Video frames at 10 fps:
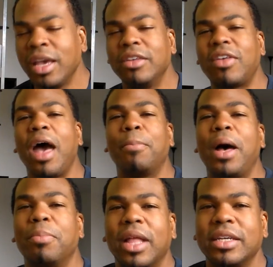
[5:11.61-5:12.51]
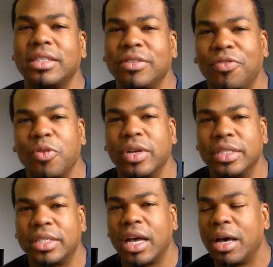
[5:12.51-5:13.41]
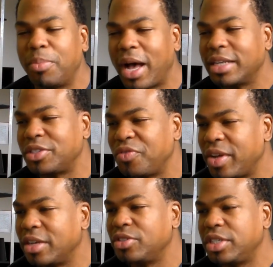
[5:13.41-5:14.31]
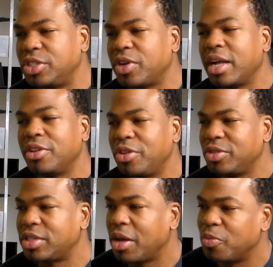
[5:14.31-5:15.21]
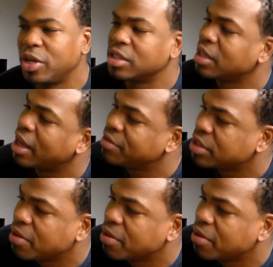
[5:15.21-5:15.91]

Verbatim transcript: He's got my blessing for his uh, positive energy, trying to do something with his life.